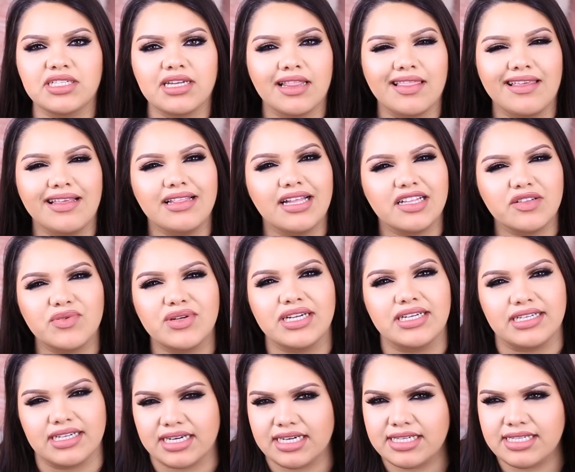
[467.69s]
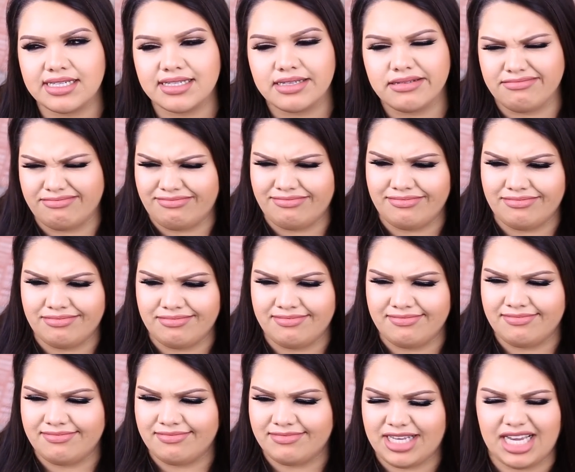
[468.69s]
I think that's what it does.
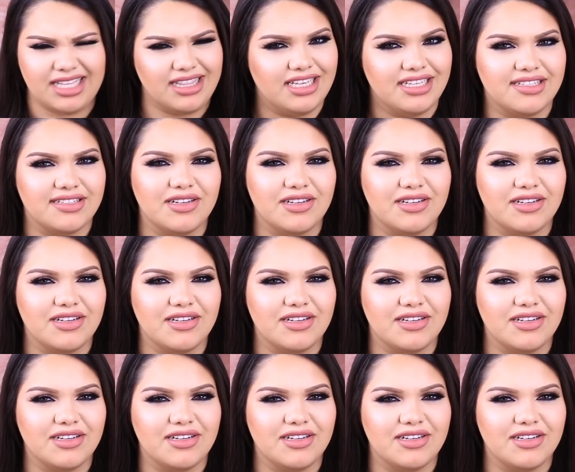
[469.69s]
I think